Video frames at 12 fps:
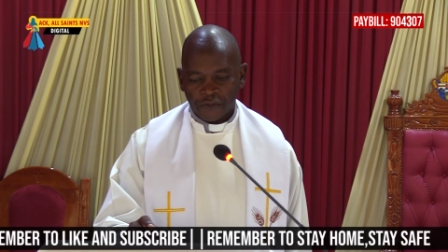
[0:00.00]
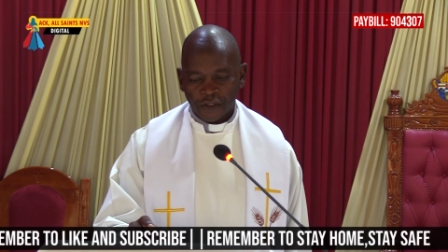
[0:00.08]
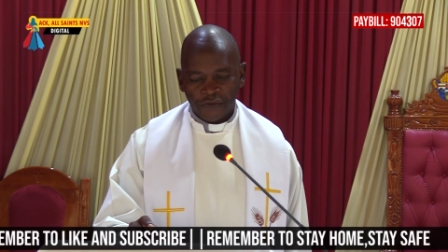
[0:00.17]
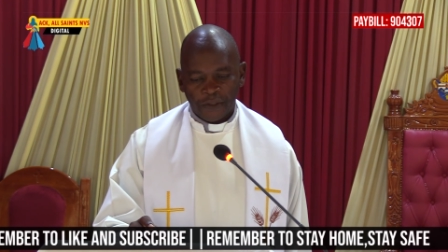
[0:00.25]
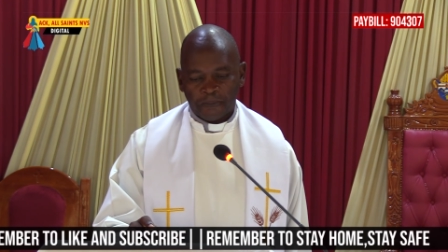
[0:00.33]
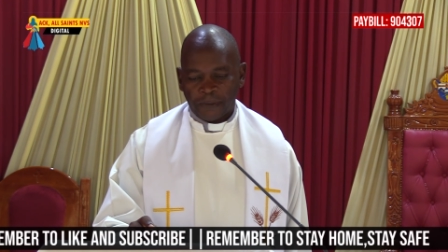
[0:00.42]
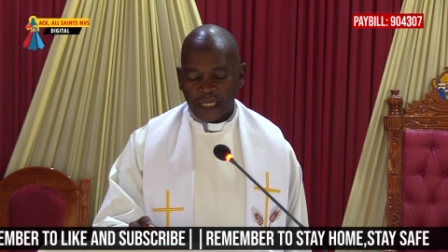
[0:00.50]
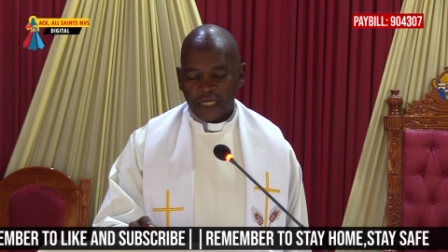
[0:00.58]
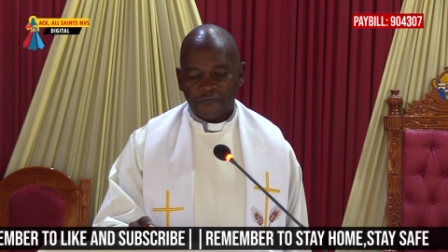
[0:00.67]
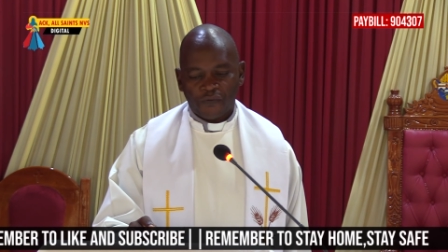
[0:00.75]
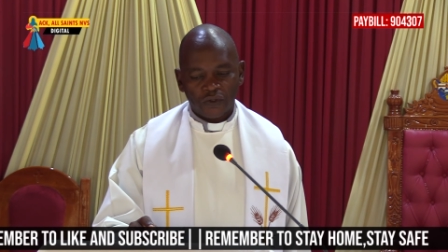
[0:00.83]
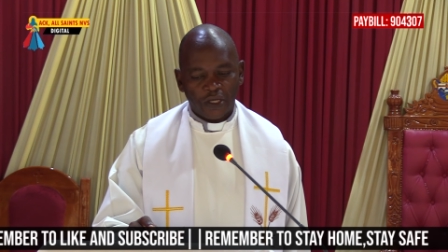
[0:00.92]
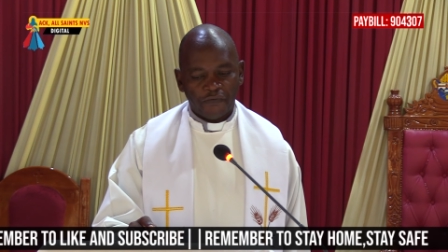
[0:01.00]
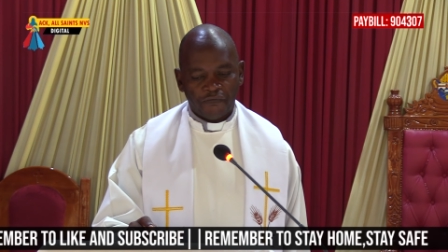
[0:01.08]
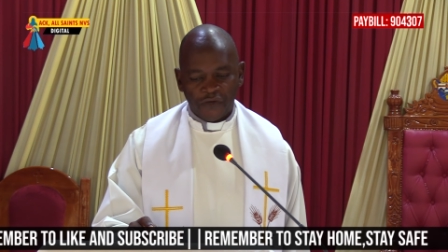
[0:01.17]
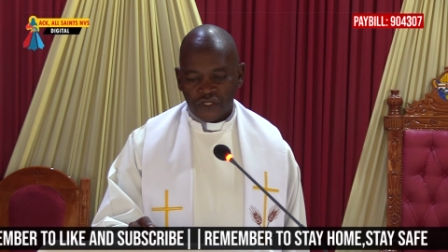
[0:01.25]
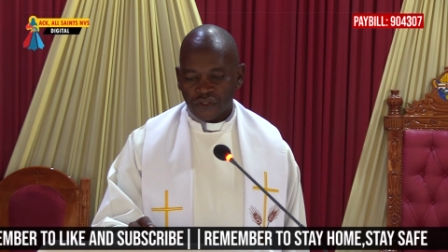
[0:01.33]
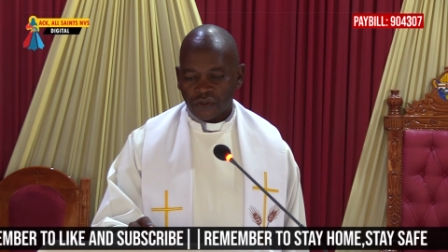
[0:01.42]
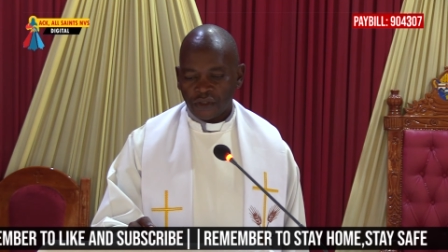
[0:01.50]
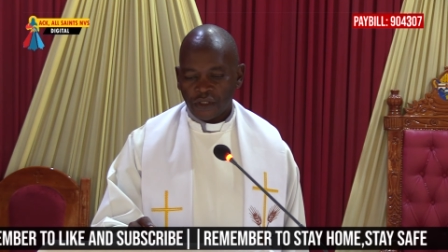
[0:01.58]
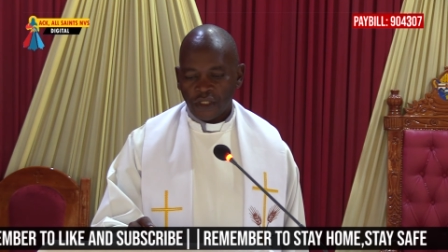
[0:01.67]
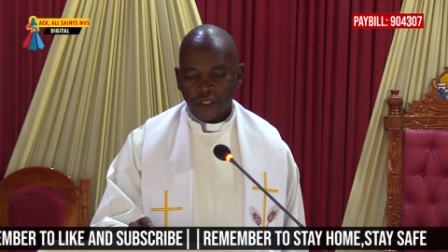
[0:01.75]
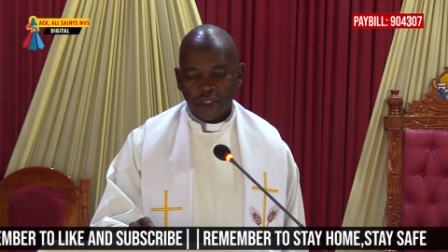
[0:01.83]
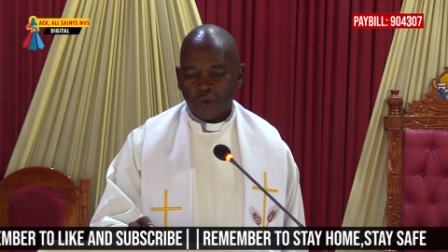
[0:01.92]
The plan for salvation
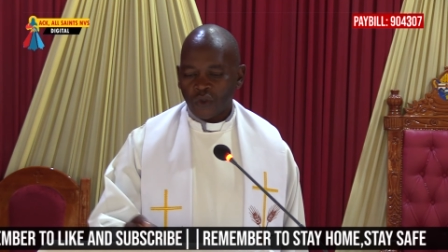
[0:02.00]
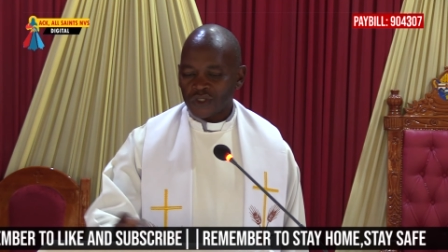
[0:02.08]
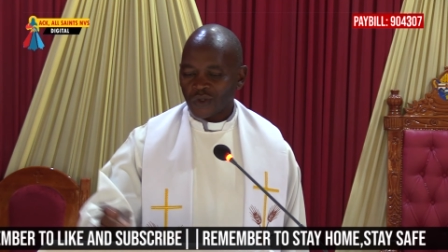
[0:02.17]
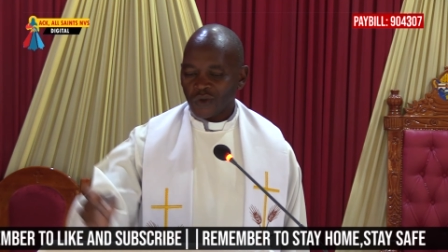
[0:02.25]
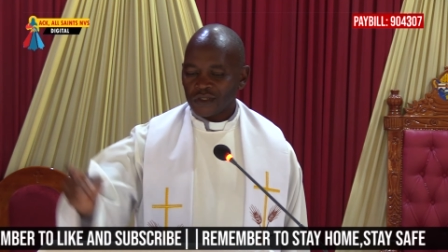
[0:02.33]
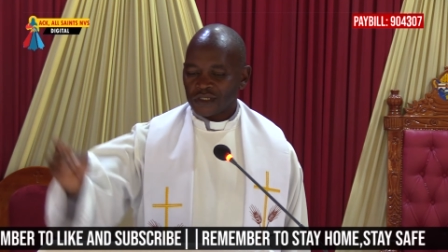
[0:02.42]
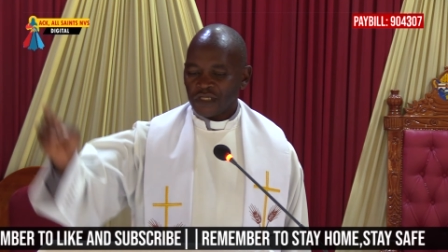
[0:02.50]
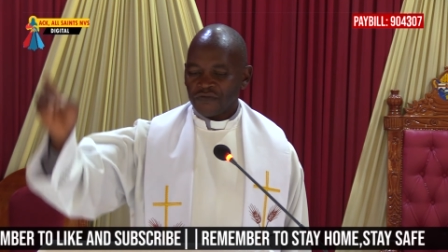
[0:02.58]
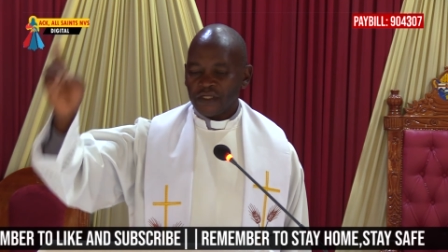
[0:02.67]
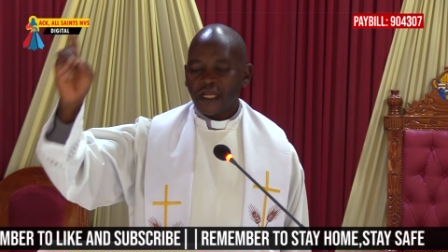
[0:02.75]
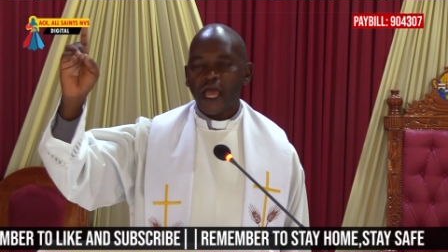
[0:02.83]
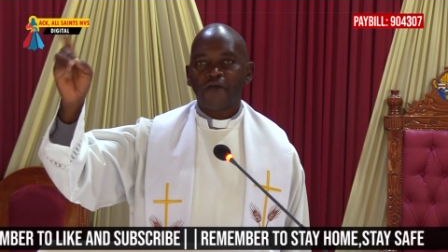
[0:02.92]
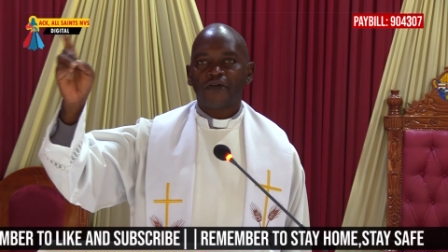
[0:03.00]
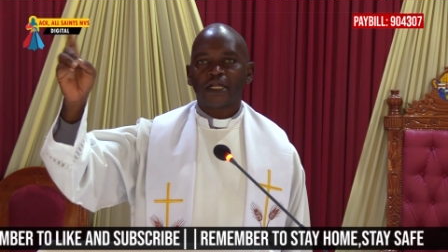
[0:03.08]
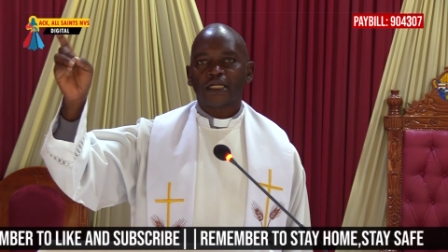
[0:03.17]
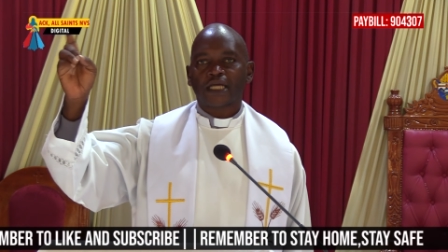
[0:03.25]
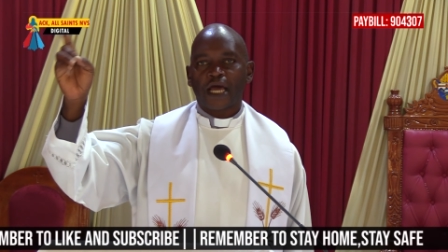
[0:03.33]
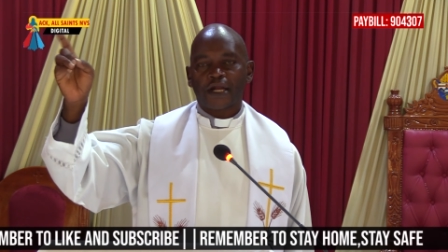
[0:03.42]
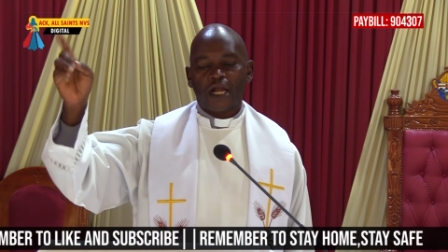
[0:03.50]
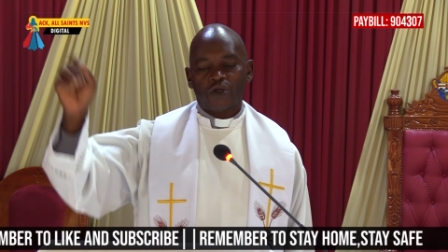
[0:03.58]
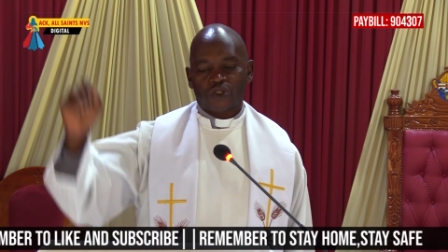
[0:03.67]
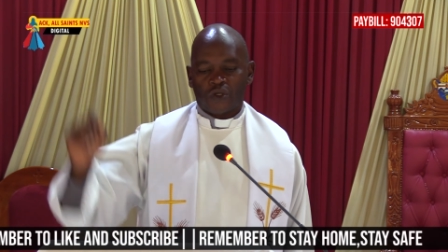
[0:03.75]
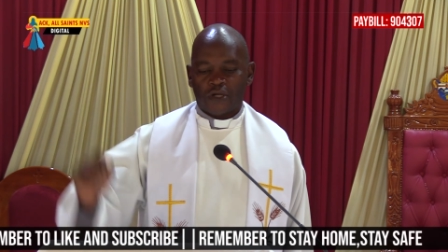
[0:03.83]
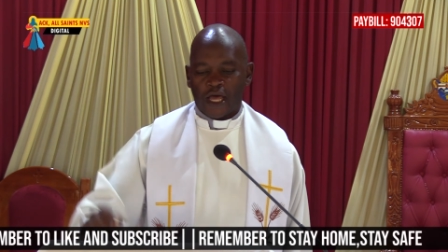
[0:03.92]
was conceived in heaven and carried
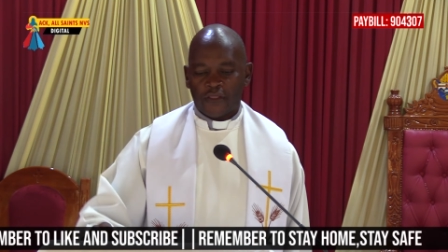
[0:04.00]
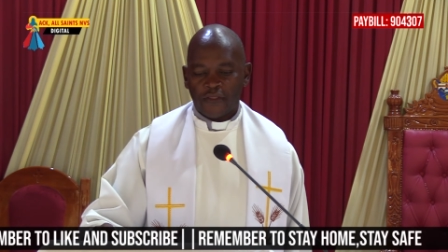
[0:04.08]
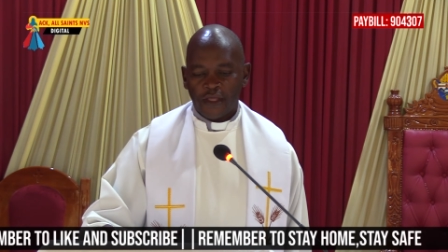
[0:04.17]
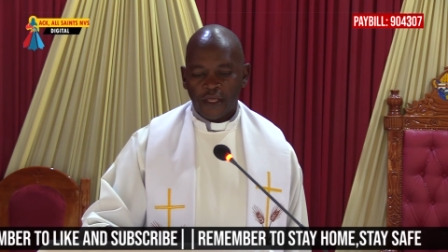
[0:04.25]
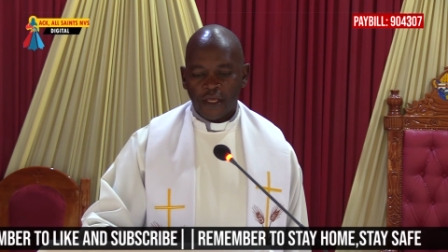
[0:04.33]
out on earth.